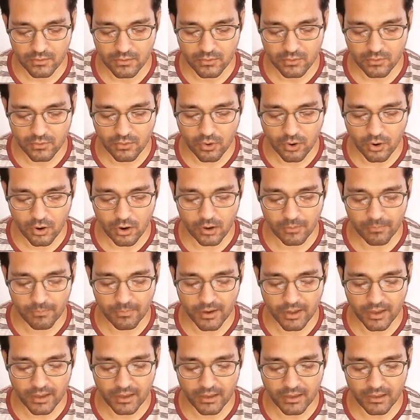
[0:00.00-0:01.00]
To hop
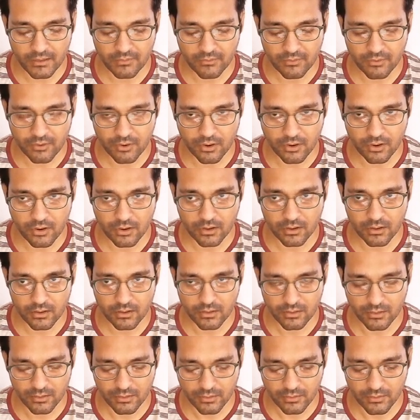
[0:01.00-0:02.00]
like a
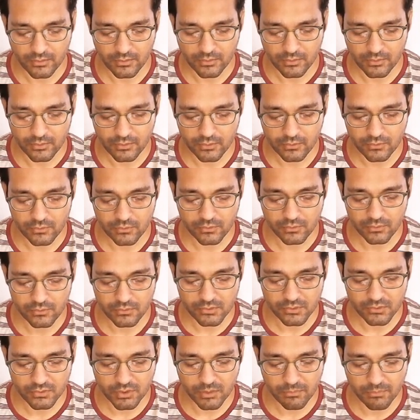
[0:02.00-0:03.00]
frog, to
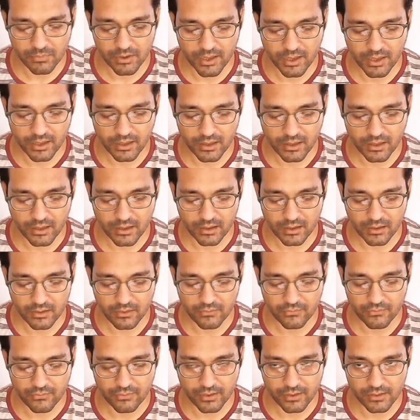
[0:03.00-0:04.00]
swim like
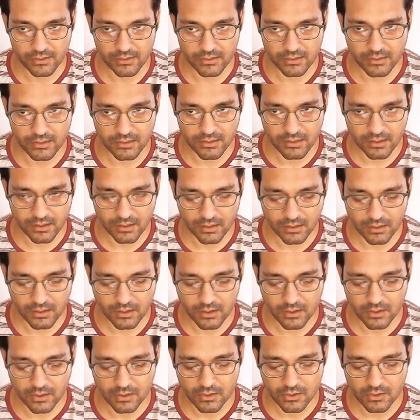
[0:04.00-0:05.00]
a fish,
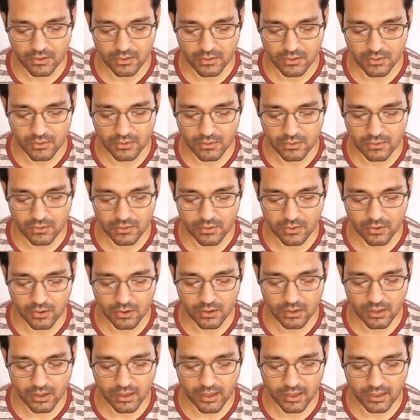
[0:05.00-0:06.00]
to
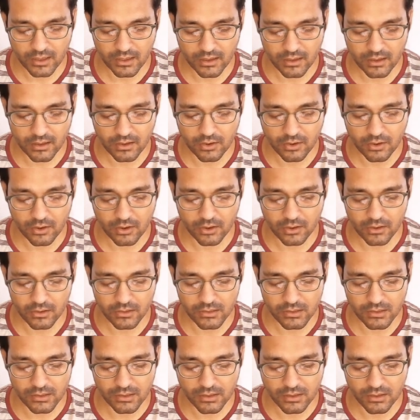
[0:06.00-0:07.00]
trot like a
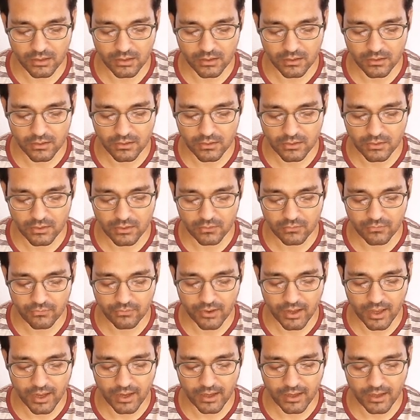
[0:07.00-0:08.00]
horse, to
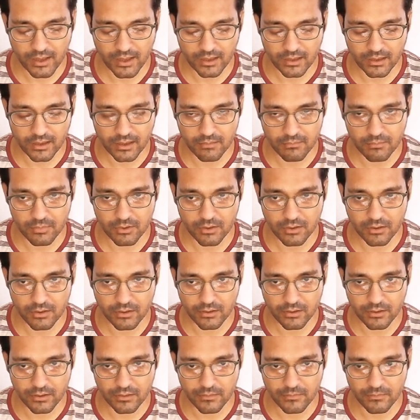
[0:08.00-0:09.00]
fly like a
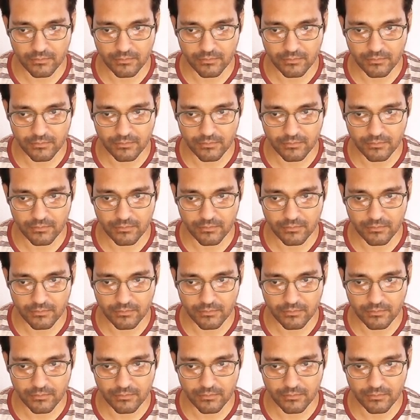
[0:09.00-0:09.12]
bird.